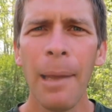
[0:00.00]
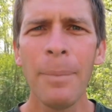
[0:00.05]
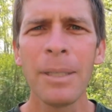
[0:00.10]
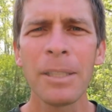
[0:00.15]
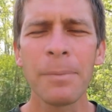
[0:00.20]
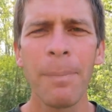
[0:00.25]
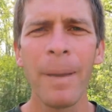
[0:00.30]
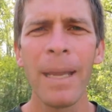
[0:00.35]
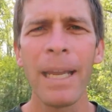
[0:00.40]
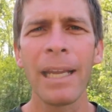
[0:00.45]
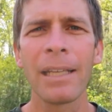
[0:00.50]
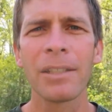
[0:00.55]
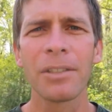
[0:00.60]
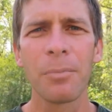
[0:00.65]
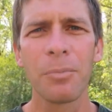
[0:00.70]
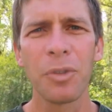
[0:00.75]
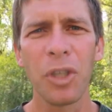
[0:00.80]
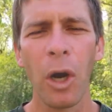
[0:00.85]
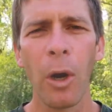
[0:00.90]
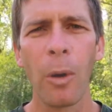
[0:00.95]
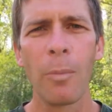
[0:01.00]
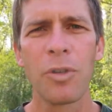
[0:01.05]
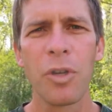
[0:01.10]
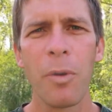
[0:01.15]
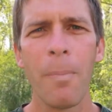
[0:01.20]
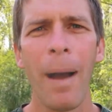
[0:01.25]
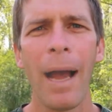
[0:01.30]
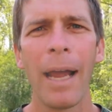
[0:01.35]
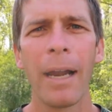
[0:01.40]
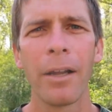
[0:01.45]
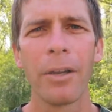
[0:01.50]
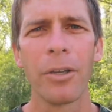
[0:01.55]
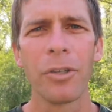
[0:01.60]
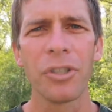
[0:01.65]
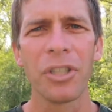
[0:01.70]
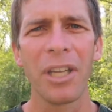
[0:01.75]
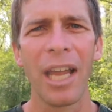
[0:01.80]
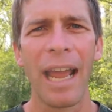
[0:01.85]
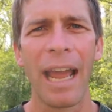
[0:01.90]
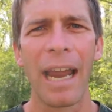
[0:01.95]
let me speak in some terms you might
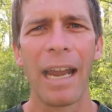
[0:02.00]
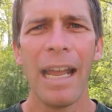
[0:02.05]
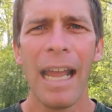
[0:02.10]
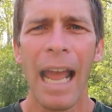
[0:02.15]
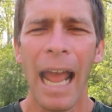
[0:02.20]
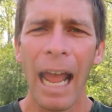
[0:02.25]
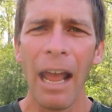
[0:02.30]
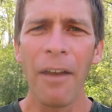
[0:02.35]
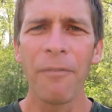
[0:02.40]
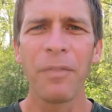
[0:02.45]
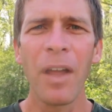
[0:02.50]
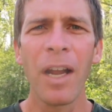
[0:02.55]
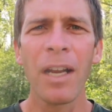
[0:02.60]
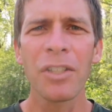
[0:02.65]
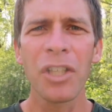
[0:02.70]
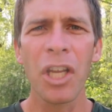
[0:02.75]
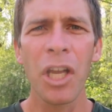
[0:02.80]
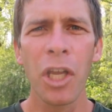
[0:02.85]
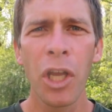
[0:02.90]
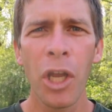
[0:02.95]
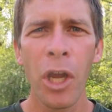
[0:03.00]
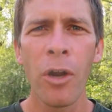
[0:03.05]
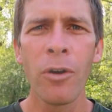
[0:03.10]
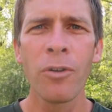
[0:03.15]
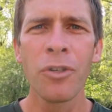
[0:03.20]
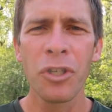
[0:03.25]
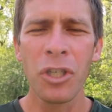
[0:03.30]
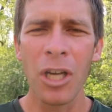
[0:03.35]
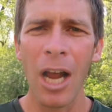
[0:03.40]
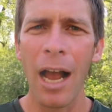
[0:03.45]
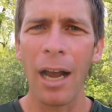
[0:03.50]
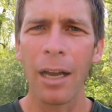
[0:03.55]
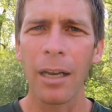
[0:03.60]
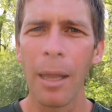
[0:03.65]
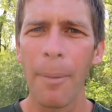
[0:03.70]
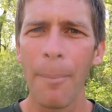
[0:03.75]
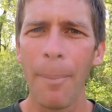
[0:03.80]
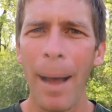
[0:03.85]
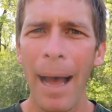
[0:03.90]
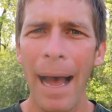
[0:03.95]
understand. If there's a huge
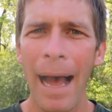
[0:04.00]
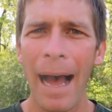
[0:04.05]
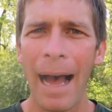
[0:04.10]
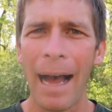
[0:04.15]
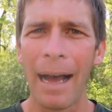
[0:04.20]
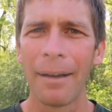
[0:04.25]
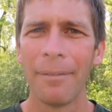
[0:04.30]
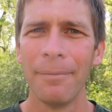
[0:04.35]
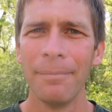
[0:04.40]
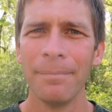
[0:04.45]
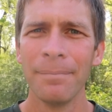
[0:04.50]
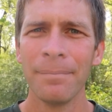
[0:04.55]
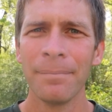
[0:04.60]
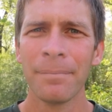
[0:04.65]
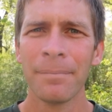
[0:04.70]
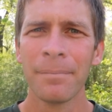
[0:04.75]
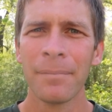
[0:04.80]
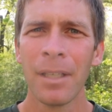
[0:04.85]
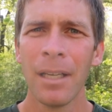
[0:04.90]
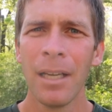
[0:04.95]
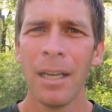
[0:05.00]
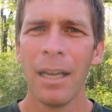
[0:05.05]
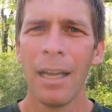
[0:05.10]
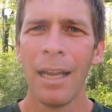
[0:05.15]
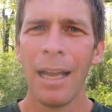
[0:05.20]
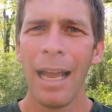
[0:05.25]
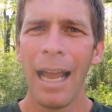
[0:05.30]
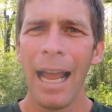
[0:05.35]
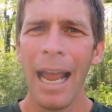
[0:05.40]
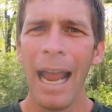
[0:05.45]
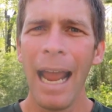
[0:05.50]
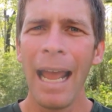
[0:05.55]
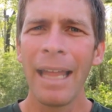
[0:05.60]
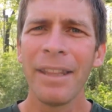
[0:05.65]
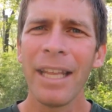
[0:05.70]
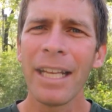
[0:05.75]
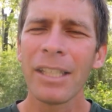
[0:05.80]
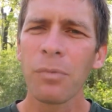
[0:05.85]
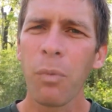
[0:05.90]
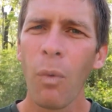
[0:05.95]
chocolate pie
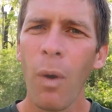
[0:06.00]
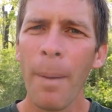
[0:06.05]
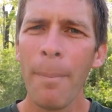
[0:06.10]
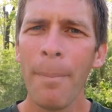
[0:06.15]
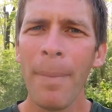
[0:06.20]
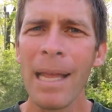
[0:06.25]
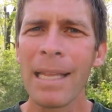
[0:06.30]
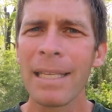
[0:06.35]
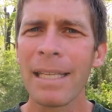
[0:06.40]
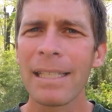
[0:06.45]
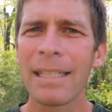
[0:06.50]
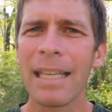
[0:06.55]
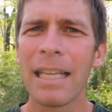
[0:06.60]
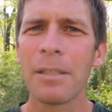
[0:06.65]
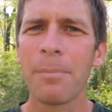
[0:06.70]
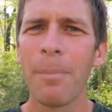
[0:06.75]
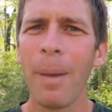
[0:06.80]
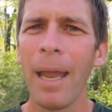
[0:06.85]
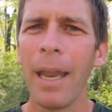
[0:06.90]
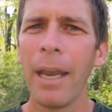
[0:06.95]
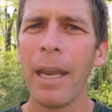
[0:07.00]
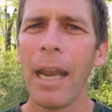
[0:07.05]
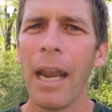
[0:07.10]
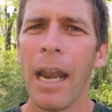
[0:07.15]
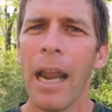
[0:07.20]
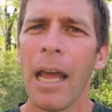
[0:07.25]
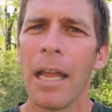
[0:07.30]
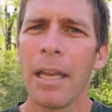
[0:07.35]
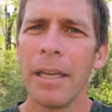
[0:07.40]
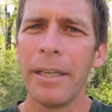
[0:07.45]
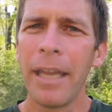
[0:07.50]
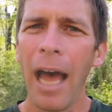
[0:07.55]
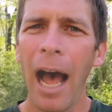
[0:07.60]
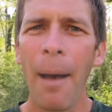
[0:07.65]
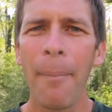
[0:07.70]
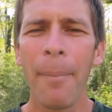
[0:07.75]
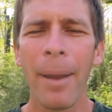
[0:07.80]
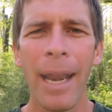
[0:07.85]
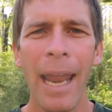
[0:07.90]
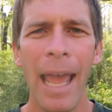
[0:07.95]
and this one business has been
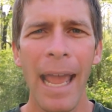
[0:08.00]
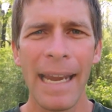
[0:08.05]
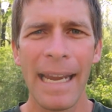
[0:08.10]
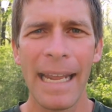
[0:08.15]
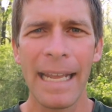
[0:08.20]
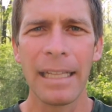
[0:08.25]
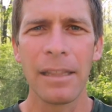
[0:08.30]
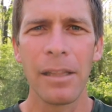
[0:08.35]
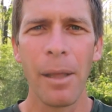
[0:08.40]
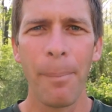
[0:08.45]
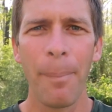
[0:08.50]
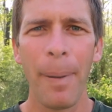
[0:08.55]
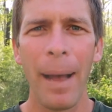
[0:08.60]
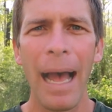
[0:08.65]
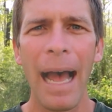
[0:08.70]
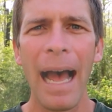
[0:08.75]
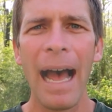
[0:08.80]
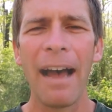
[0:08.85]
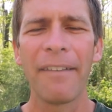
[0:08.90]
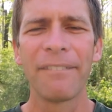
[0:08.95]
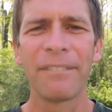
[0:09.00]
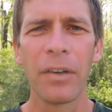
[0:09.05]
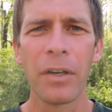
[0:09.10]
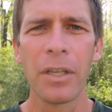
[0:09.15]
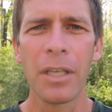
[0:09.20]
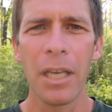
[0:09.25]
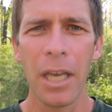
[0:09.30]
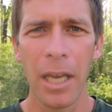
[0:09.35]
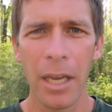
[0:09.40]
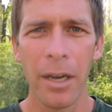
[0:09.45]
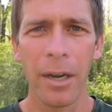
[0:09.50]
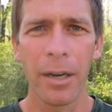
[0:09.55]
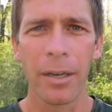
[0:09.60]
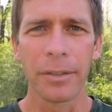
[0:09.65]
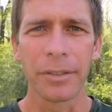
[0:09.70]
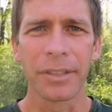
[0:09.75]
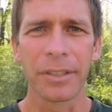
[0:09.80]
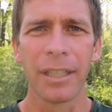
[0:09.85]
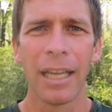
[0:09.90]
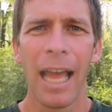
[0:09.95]
dominating the pie for
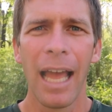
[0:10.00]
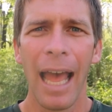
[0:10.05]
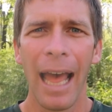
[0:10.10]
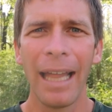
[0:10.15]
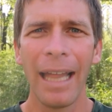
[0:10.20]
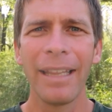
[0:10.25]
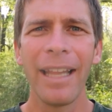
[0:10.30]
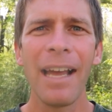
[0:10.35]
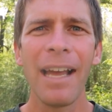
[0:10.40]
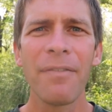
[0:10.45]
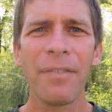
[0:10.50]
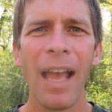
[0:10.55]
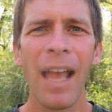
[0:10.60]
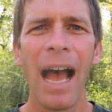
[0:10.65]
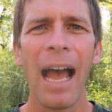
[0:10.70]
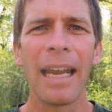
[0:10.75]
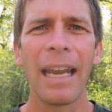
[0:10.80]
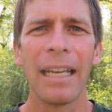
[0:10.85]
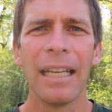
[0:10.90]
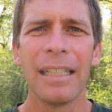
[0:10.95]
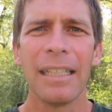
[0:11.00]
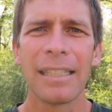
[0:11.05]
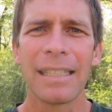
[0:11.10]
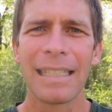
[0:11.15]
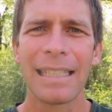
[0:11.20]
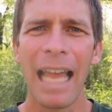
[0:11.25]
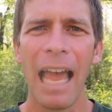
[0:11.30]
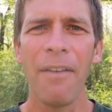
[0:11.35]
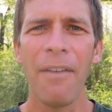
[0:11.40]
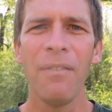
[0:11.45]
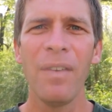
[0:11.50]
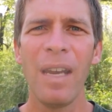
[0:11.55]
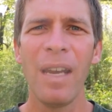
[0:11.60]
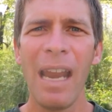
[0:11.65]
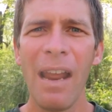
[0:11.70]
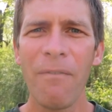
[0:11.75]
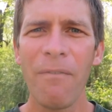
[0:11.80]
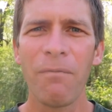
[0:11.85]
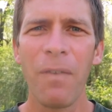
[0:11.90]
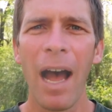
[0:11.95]
years. And they've got
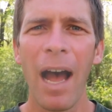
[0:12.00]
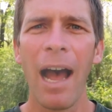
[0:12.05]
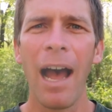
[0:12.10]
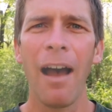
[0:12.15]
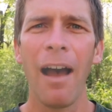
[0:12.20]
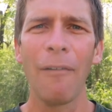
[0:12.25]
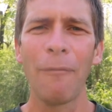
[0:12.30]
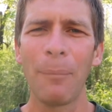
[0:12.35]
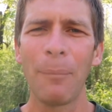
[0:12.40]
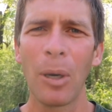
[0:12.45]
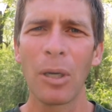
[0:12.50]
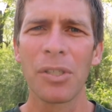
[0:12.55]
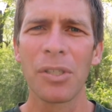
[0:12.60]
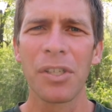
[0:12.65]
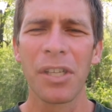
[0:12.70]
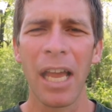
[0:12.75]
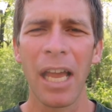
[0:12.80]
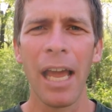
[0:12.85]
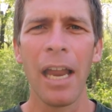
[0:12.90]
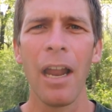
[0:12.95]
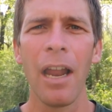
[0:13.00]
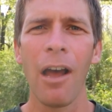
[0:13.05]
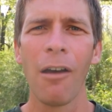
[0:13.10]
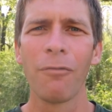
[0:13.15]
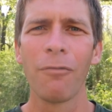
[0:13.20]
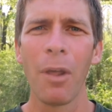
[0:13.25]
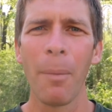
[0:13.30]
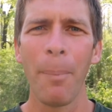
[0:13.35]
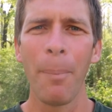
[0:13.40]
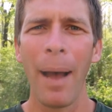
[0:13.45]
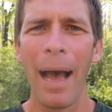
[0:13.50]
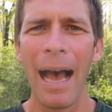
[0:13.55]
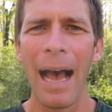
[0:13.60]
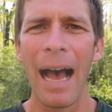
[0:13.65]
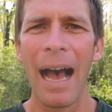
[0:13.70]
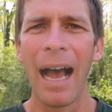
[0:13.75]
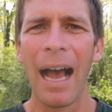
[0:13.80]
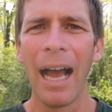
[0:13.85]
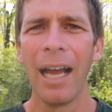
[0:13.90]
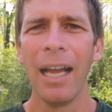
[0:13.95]
75% of the
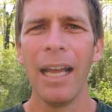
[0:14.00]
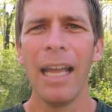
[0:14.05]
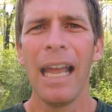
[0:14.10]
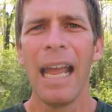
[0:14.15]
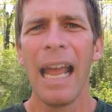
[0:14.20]
pie.